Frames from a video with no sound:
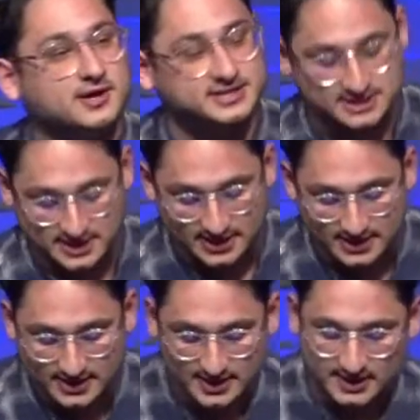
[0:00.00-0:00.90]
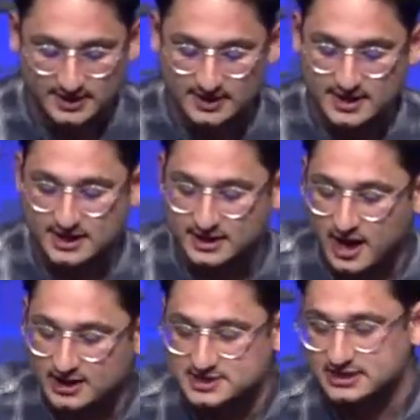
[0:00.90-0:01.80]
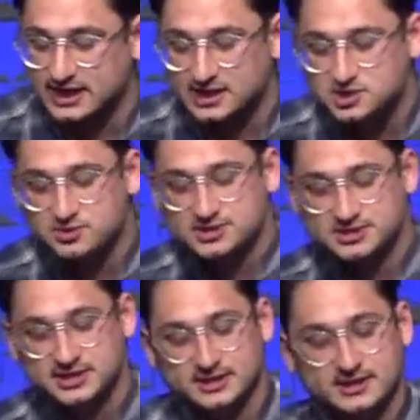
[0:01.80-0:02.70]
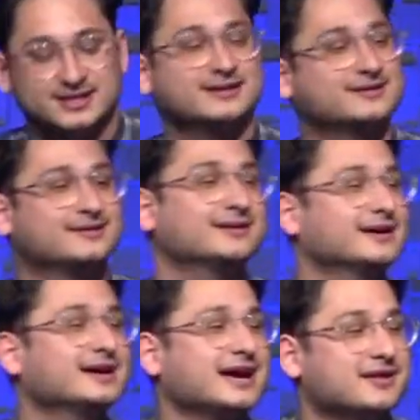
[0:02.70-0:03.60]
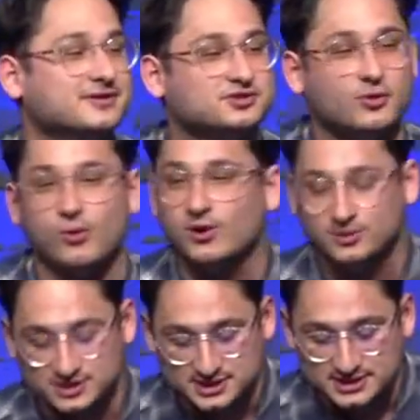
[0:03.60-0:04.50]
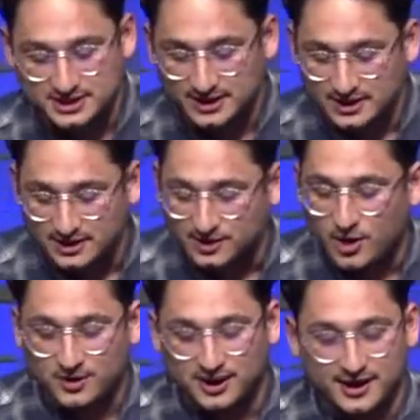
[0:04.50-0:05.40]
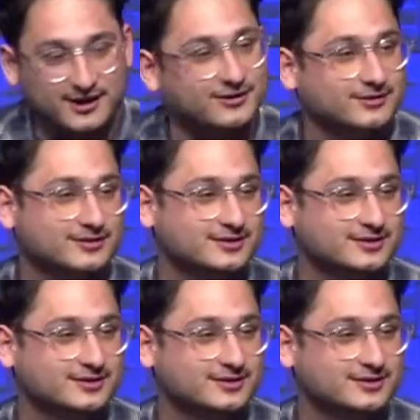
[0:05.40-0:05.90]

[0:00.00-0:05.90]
us that God isn't interested and that the world is going to hell.